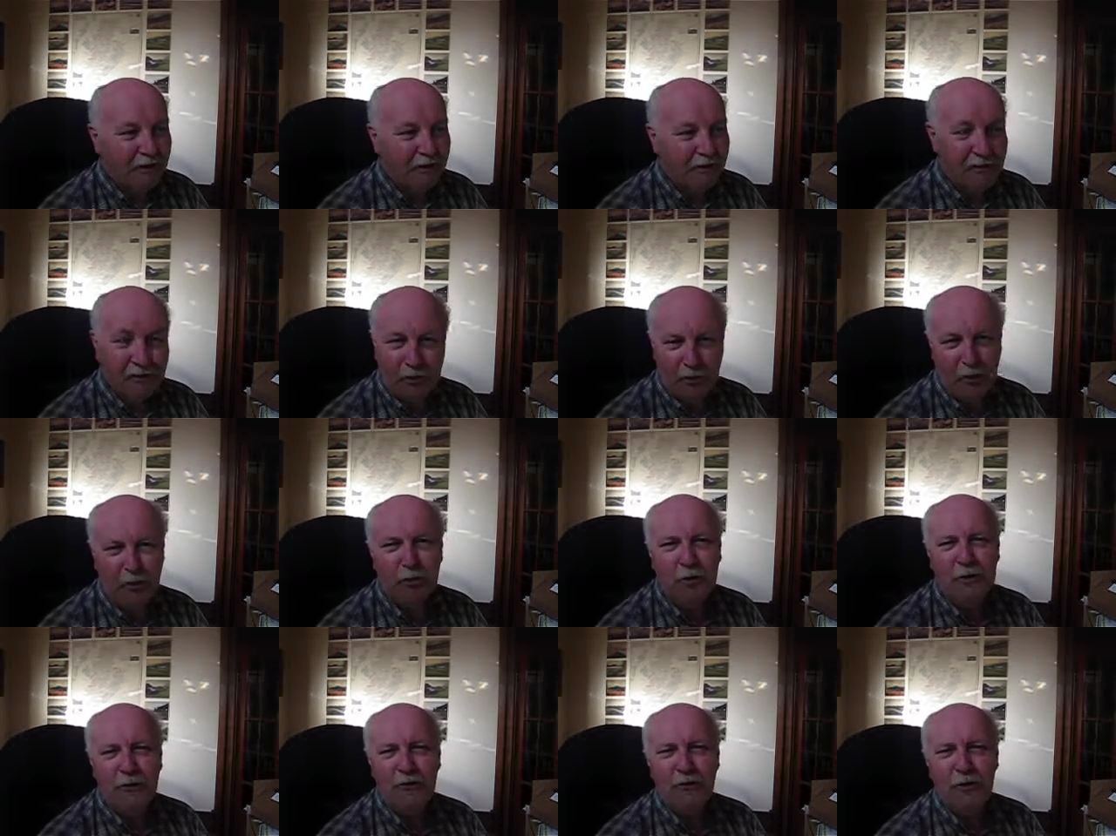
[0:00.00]
So the
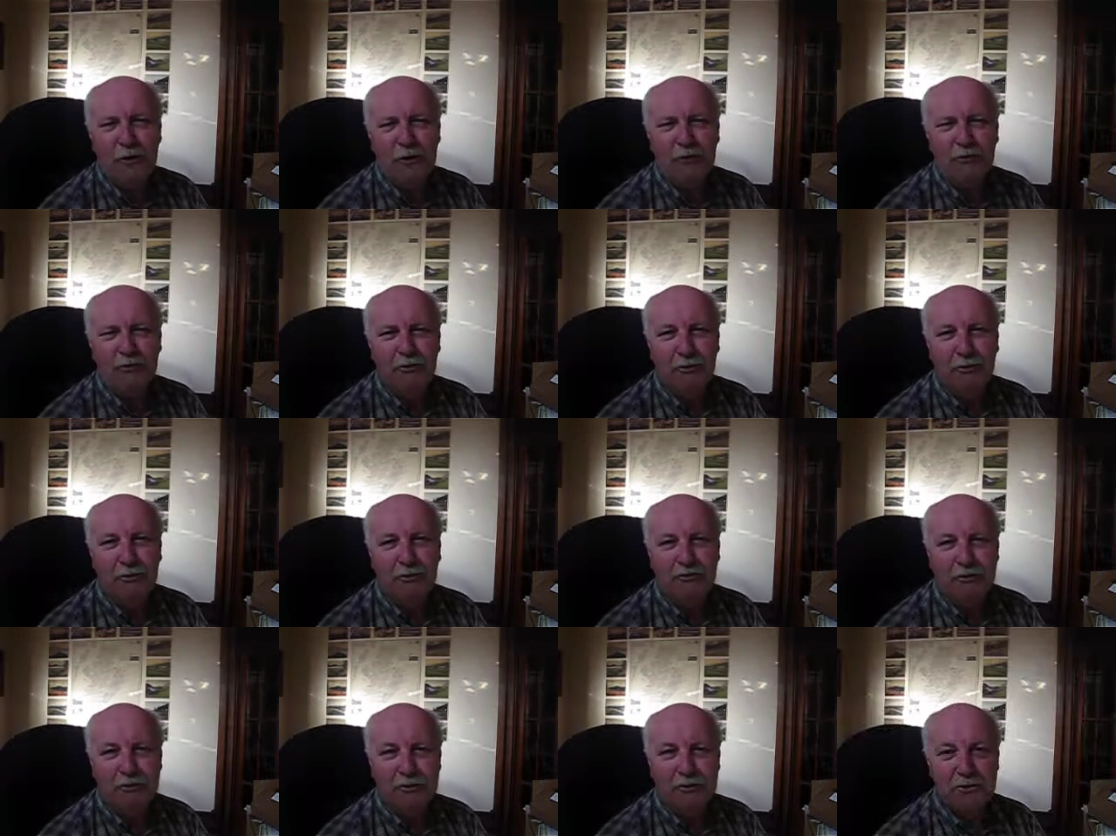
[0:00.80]
look of relief on their
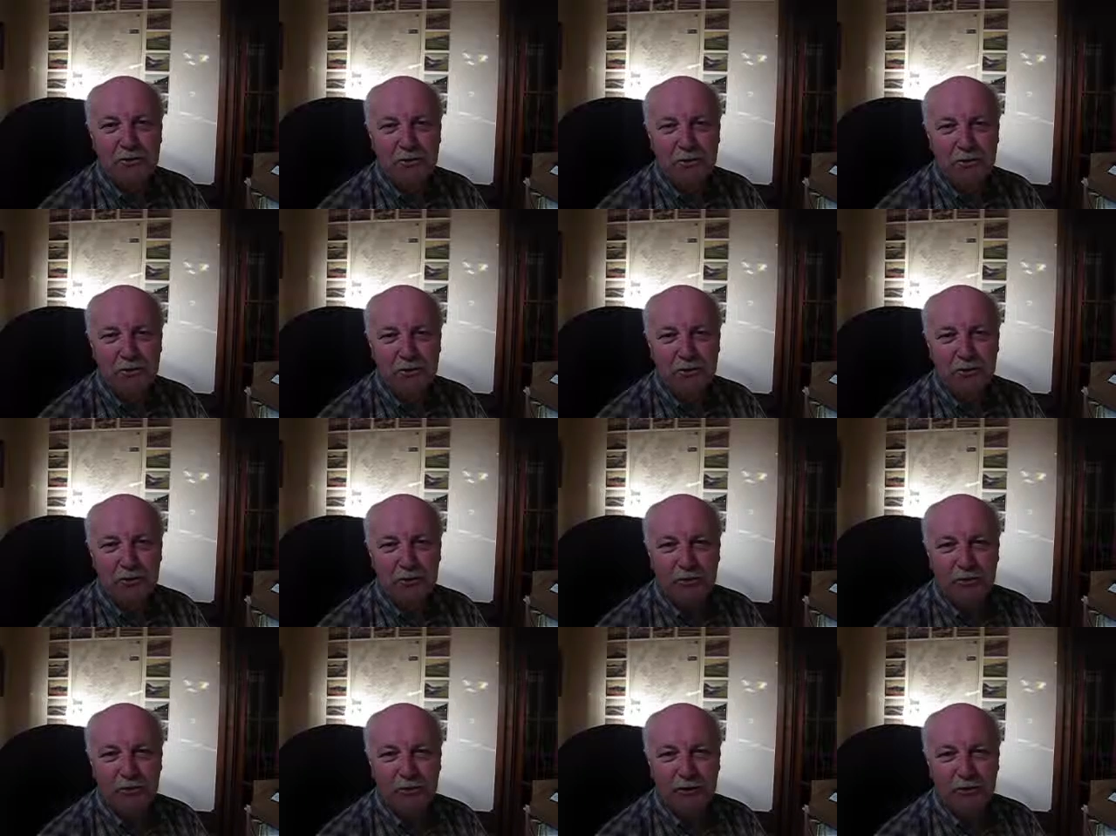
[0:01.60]
faces
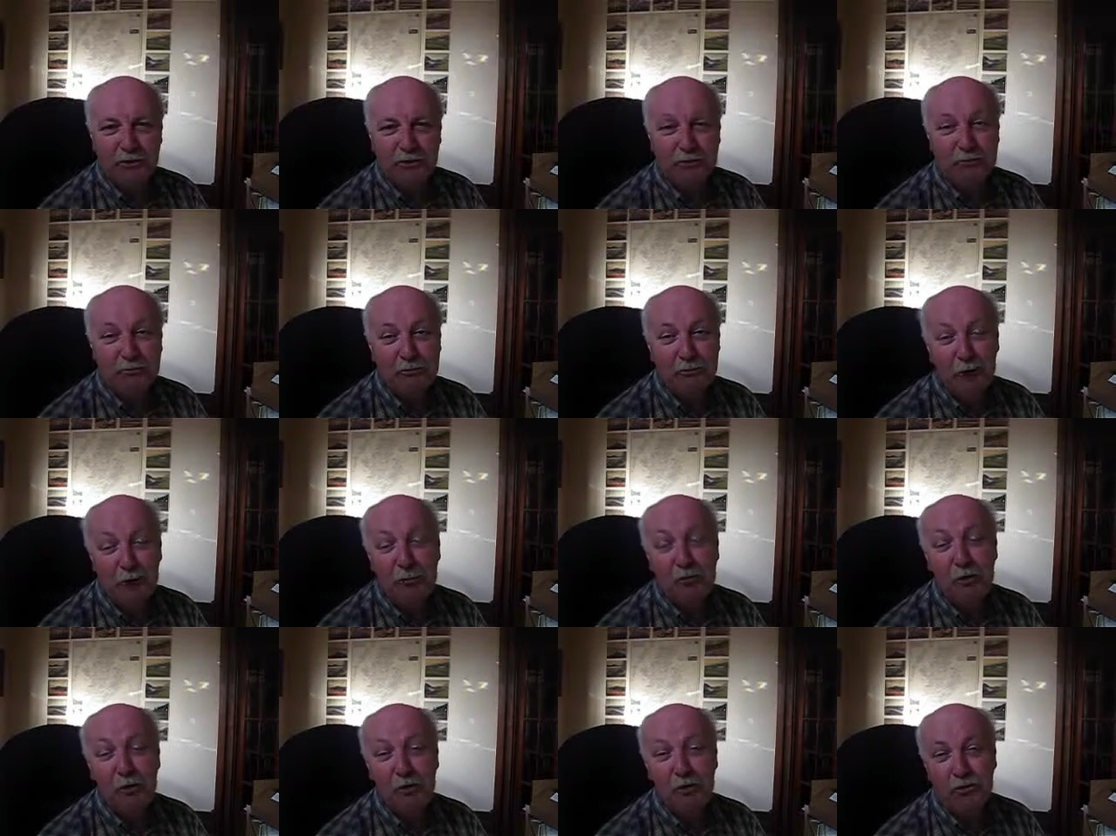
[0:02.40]
was kind of
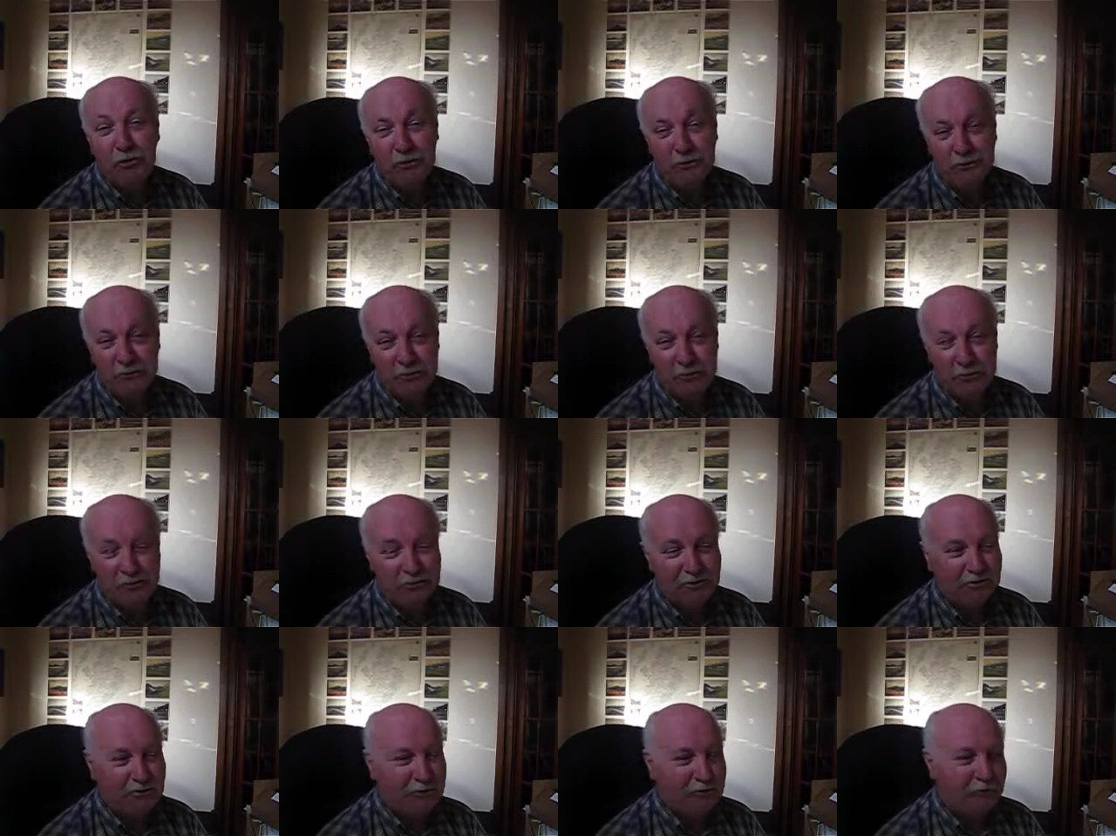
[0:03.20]
amusing, shall we
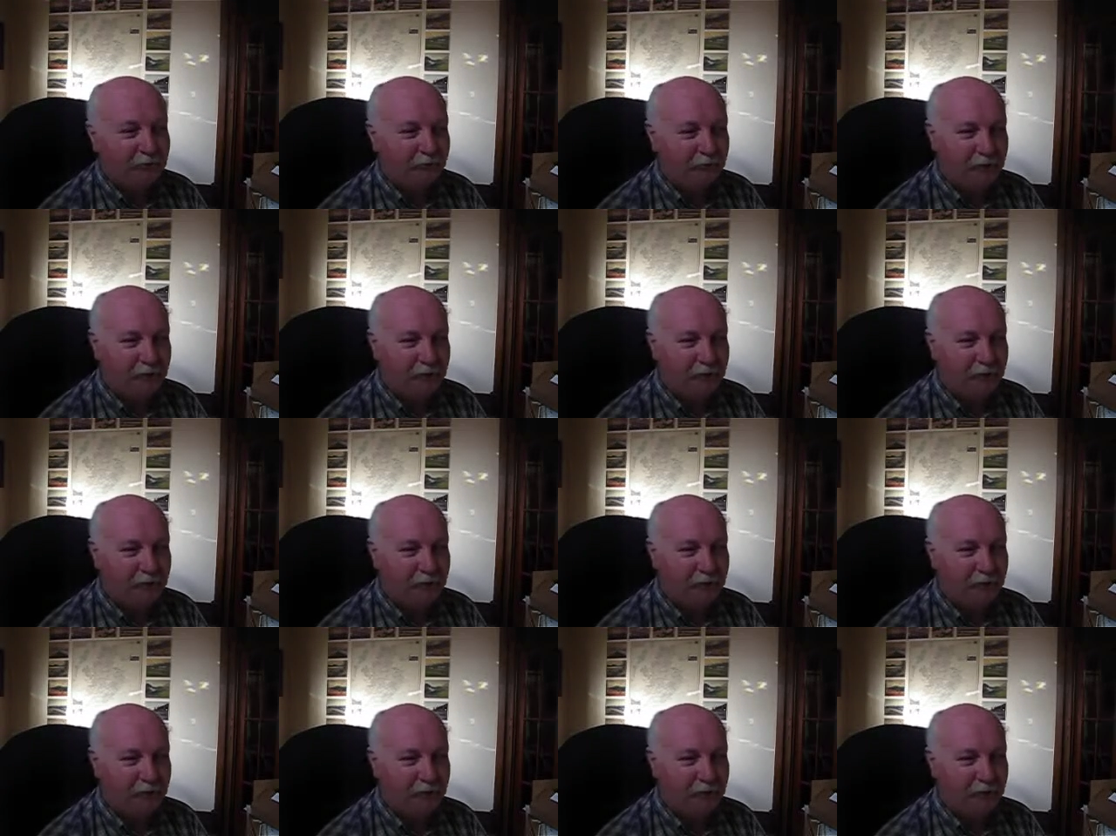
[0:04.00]
say.